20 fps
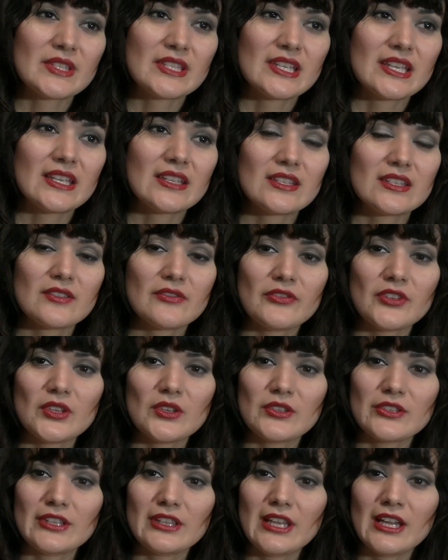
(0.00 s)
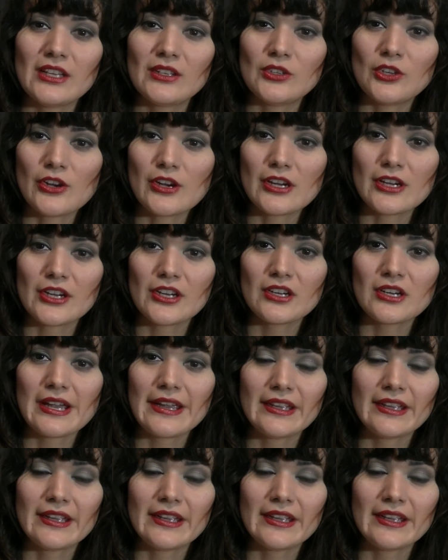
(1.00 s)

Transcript: scenes, feels a lot darker.